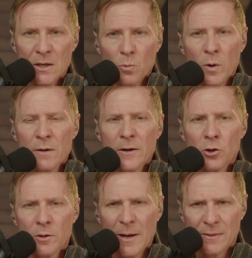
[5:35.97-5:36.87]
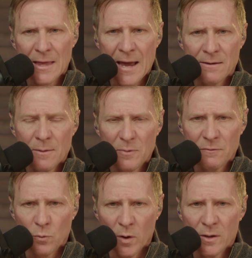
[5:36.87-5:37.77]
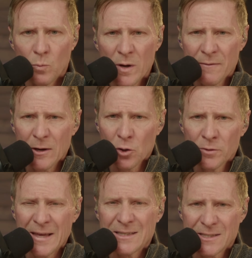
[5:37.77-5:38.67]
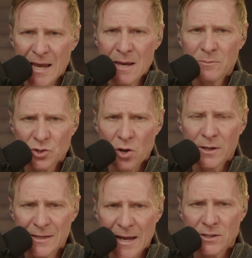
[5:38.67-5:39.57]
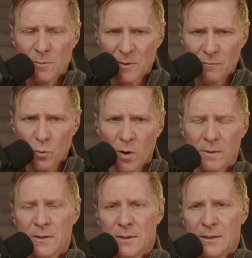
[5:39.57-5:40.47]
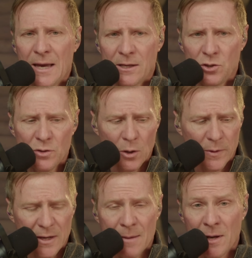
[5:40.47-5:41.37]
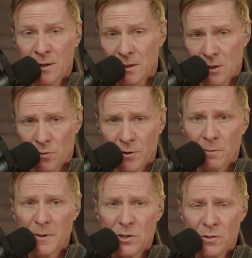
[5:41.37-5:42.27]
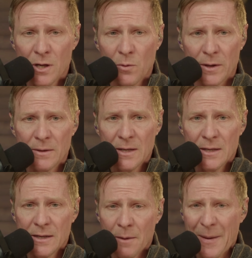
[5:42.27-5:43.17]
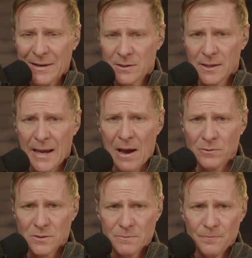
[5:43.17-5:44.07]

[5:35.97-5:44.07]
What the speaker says: Where have I heard about that before? Where have I heard that same song and dance before? Yeah, you know it. I'm not going to go there, but you know it. Now back to the cows.